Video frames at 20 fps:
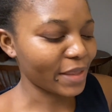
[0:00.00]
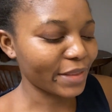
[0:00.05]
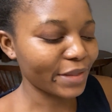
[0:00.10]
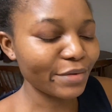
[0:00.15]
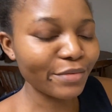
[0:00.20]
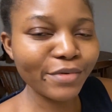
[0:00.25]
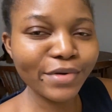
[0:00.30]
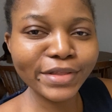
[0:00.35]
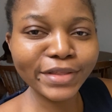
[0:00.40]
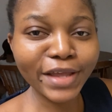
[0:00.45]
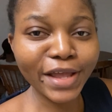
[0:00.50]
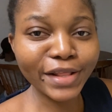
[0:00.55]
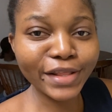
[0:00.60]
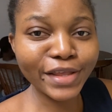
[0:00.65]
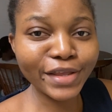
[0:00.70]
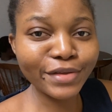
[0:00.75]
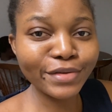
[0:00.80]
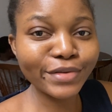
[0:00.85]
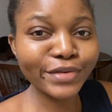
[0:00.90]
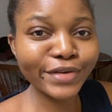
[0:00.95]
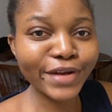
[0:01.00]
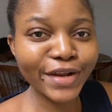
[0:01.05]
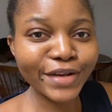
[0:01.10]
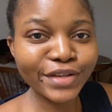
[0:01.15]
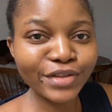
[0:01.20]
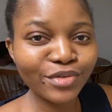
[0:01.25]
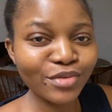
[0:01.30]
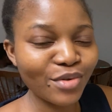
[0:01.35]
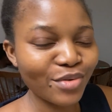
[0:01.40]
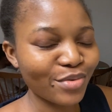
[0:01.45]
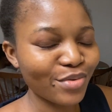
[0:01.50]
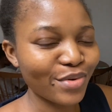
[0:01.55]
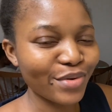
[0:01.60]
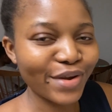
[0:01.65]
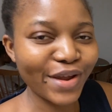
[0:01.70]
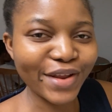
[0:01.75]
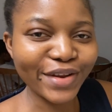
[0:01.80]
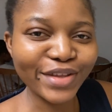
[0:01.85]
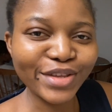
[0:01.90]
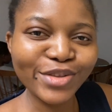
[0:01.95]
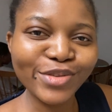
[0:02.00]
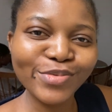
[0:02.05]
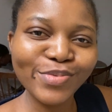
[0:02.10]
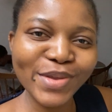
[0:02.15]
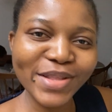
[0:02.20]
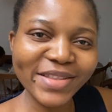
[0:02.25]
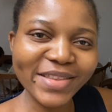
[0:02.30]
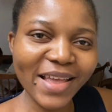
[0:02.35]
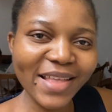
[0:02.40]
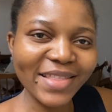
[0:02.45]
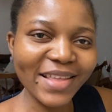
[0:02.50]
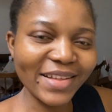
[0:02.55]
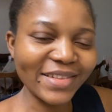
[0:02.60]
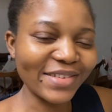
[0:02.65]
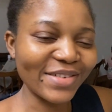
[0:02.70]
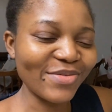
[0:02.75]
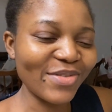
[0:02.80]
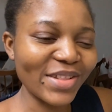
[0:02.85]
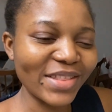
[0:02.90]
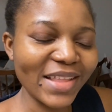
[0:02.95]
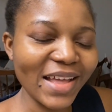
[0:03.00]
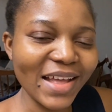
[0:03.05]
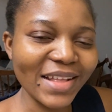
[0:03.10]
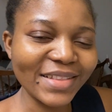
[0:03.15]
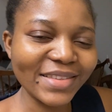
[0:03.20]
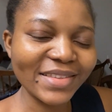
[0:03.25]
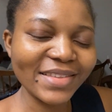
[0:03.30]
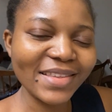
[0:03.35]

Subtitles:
the one that they use grinding stone to grind, is sweeter than the one that